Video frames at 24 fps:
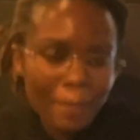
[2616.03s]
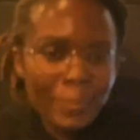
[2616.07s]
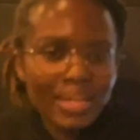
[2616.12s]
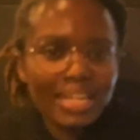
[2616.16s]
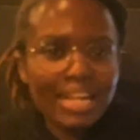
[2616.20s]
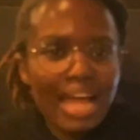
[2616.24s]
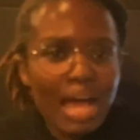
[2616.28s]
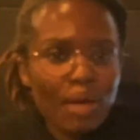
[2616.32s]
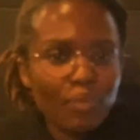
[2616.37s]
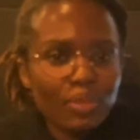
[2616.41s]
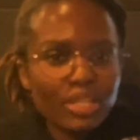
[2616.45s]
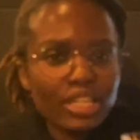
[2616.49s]
But
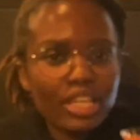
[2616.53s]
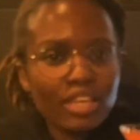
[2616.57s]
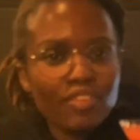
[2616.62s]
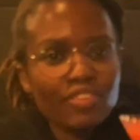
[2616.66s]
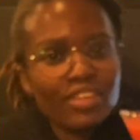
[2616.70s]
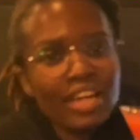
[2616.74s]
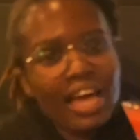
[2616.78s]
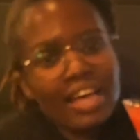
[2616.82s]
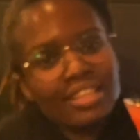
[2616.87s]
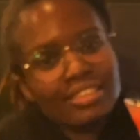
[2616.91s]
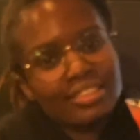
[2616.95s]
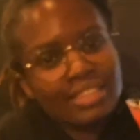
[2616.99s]
I will give you
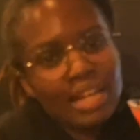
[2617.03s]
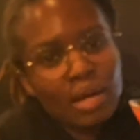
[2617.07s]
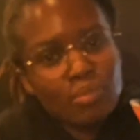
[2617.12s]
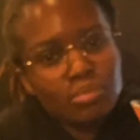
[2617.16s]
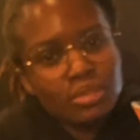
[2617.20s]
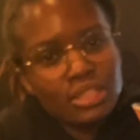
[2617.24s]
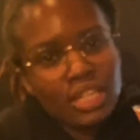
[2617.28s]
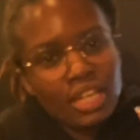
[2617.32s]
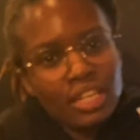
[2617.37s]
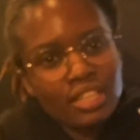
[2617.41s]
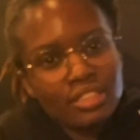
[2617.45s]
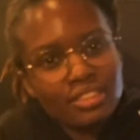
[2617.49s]
guys an
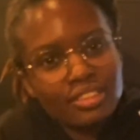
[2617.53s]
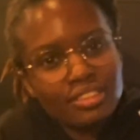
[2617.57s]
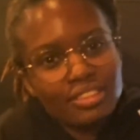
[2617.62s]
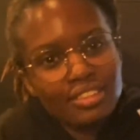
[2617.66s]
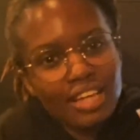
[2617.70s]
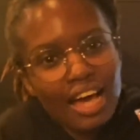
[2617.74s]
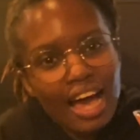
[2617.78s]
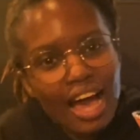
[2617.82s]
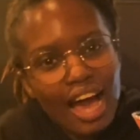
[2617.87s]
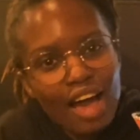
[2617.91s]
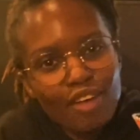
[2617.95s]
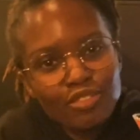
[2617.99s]
update
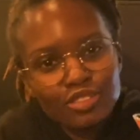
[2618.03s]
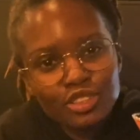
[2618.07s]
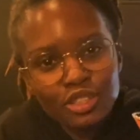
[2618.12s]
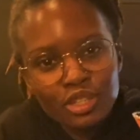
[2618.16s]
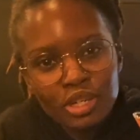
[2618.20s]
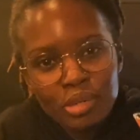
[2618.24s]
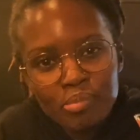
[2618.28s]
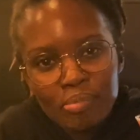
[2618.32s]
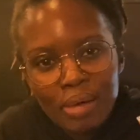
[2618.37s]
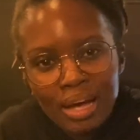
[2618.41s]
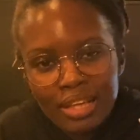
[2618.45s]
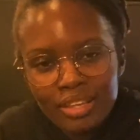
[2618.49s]
after a
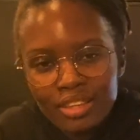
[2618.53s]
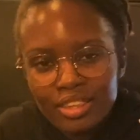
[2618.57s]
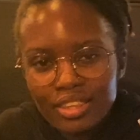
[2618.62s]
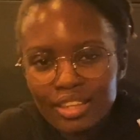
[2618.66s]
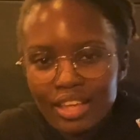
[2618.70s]
month.